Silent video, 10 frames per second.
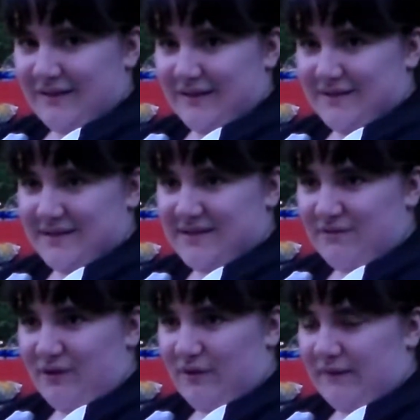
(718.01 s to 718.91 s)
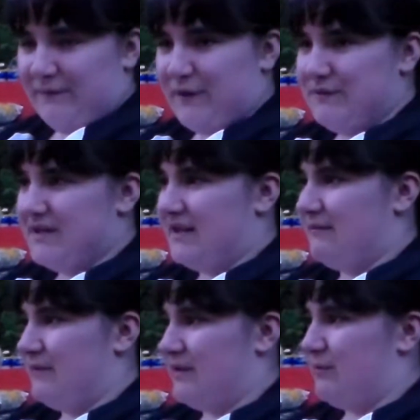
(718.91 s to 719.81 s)
Because it's a little
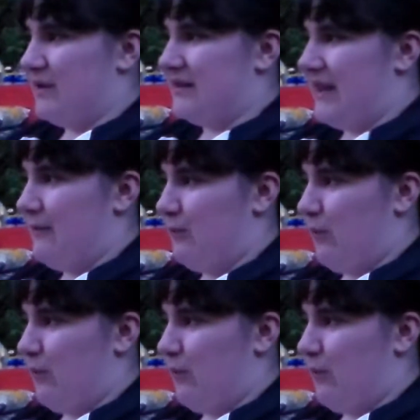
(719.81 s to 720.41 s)
confusing with what they